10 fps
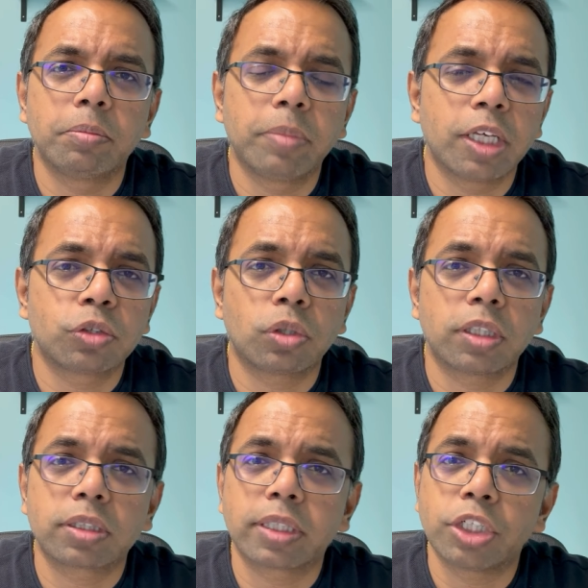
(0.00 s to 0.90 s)
based on
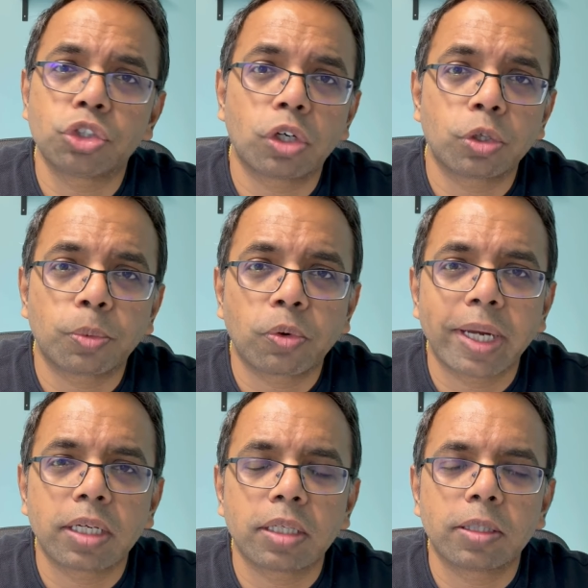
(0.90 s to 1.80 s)
the screenshot you
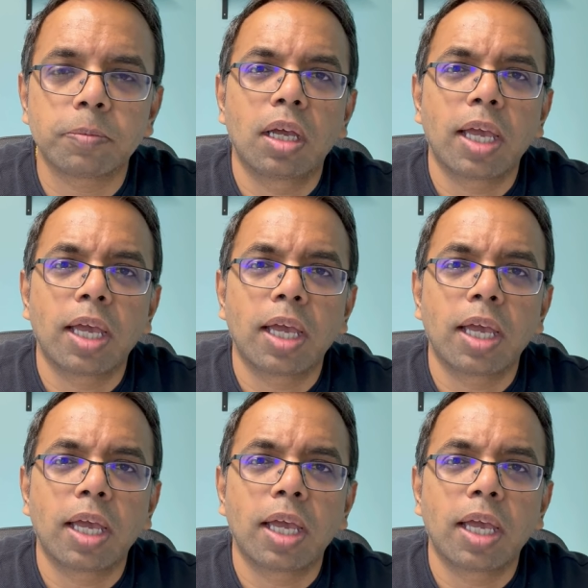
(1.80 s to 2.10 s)
provided,